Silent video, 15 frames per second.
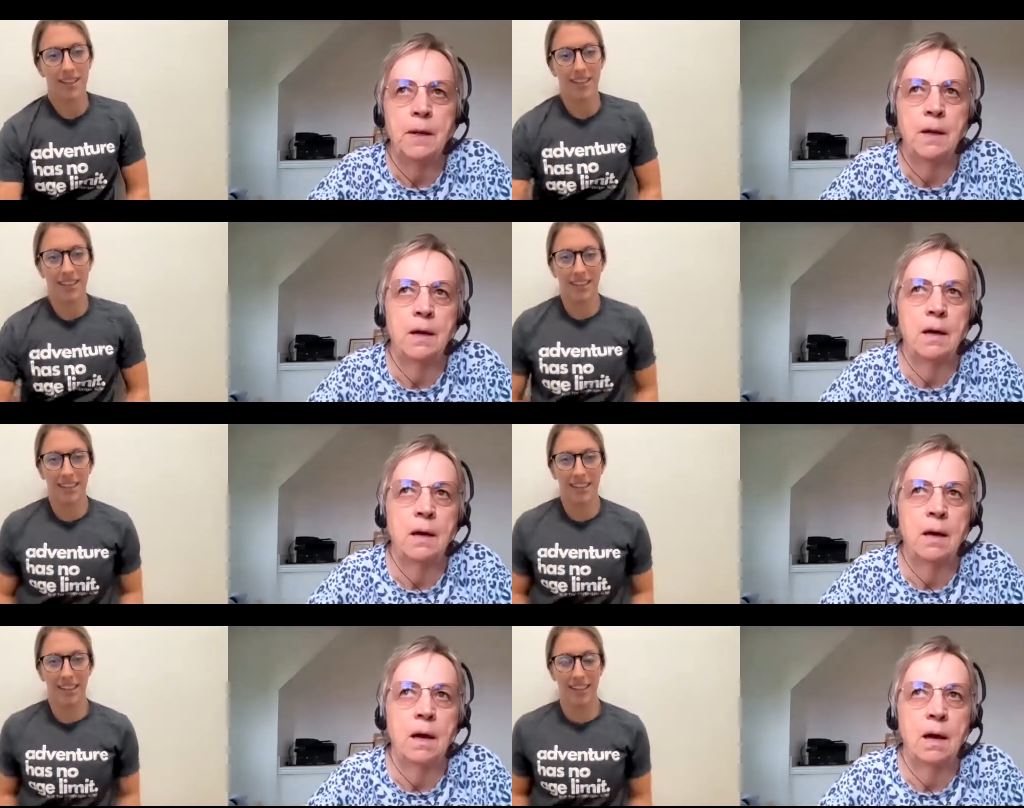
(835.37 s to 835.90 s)

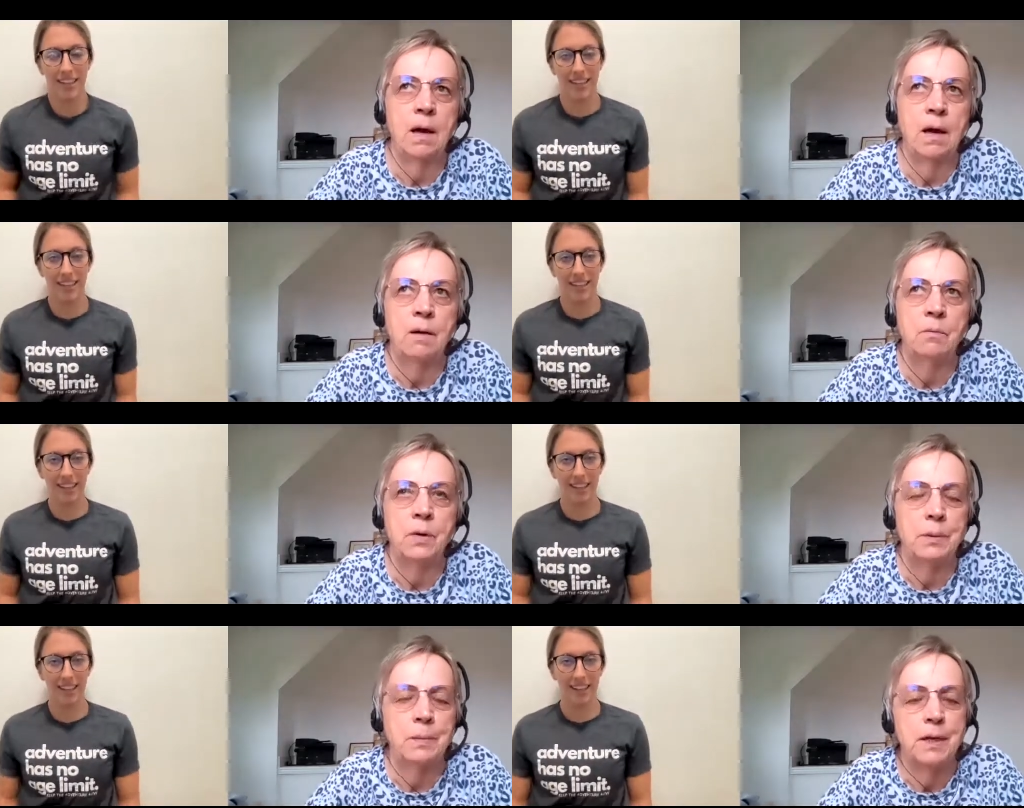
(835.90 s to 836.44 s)
Speaker 1: uh,
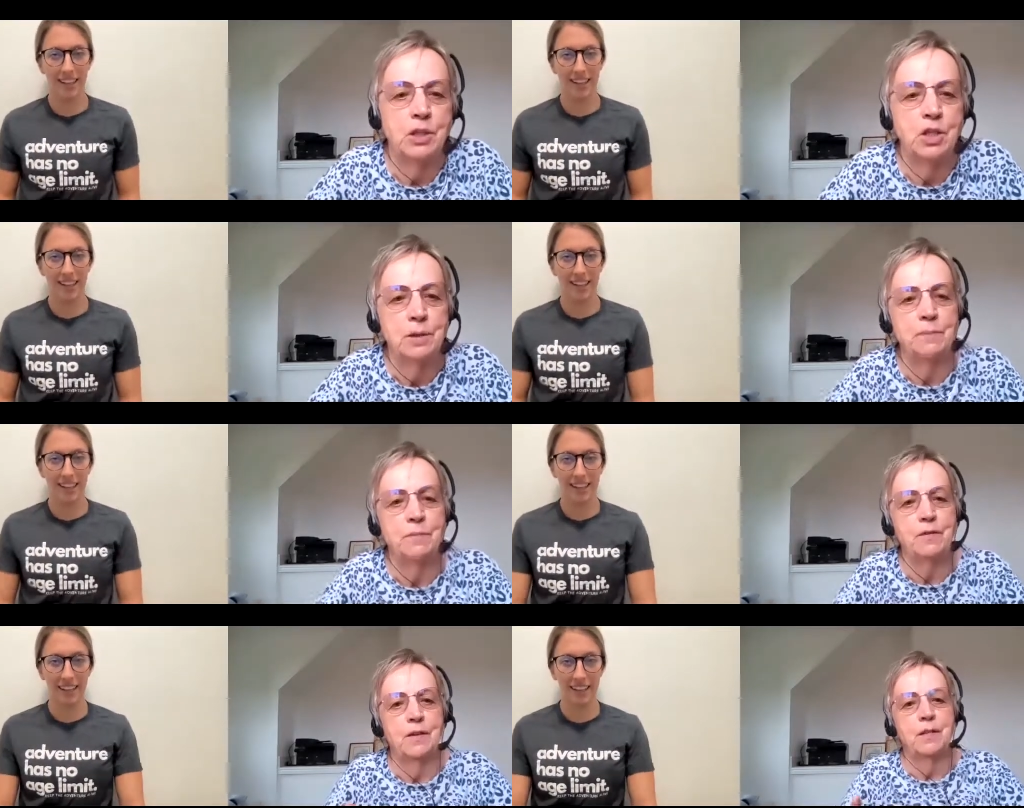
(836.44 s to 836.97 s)
one of my
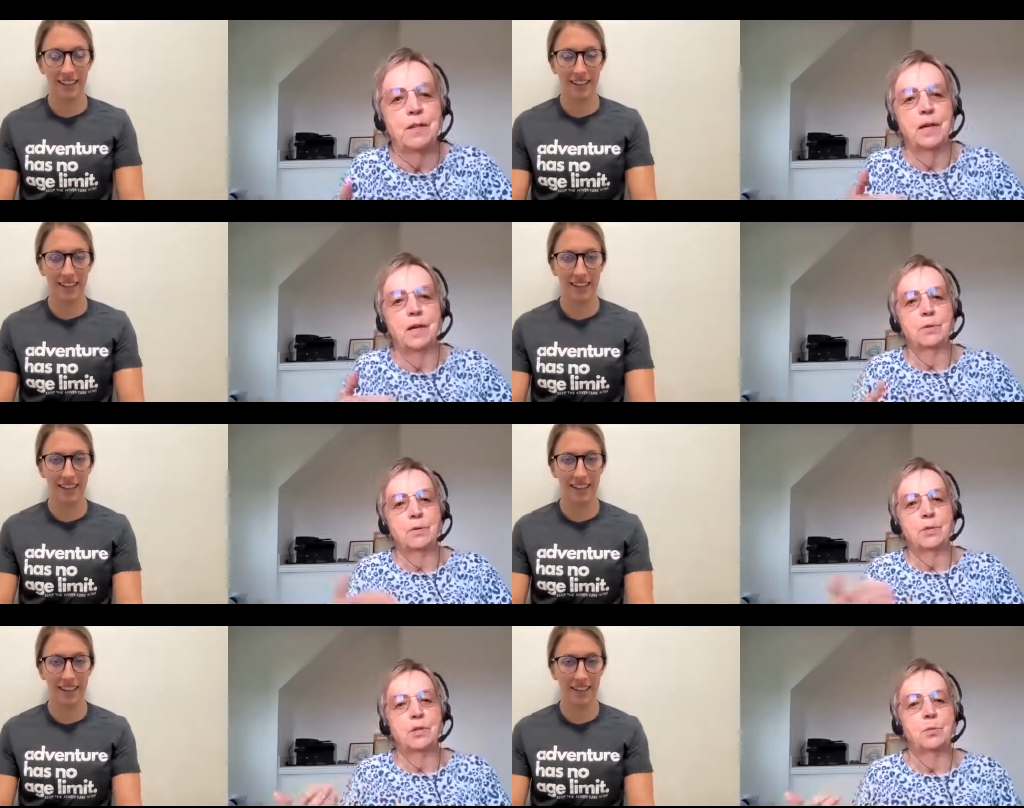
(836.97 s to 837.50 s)
gym
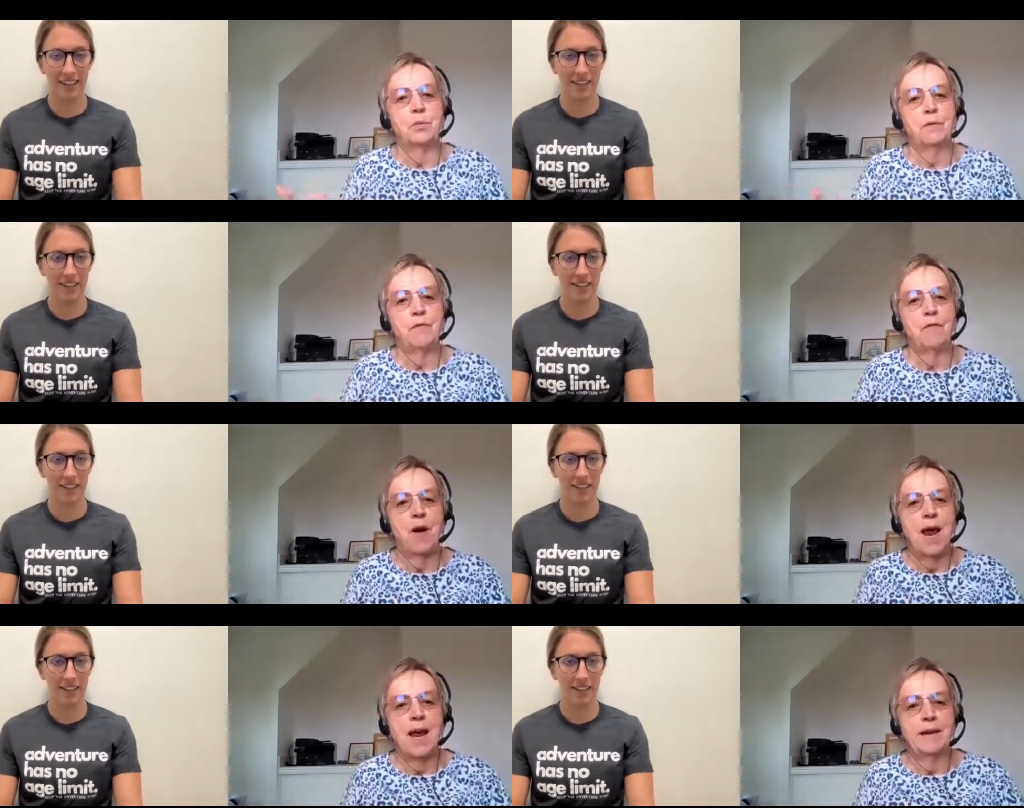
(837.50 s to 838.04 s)
videos to a
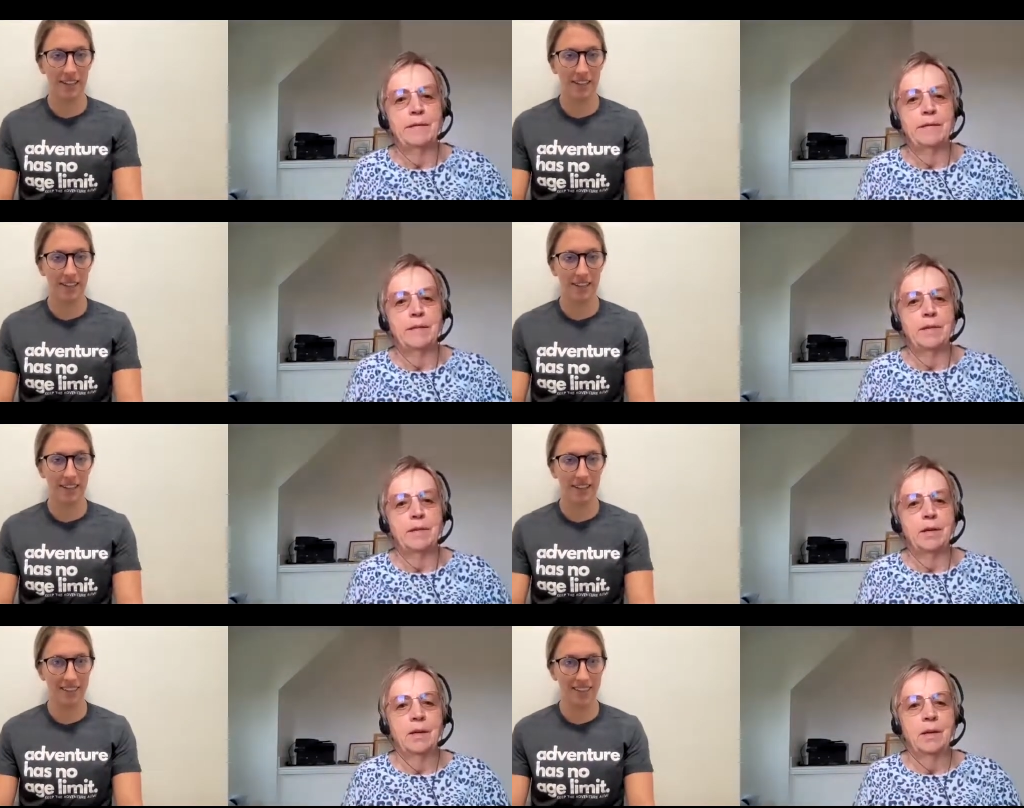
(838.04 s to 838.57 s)

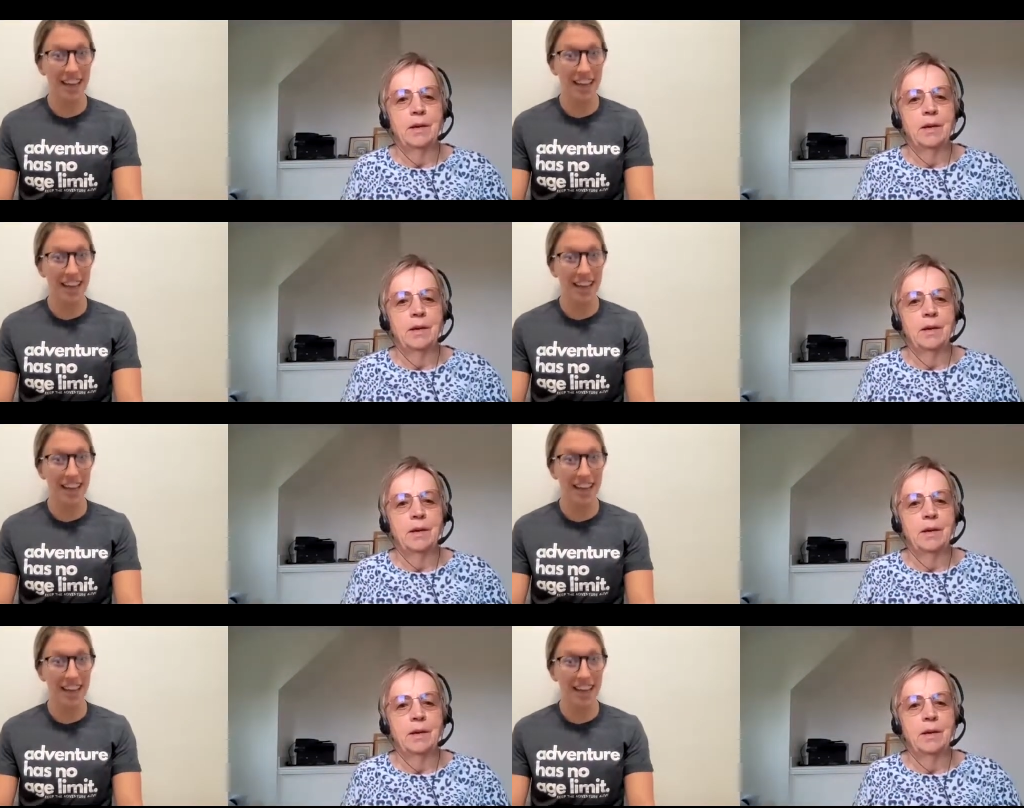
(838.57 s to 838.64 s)
friend,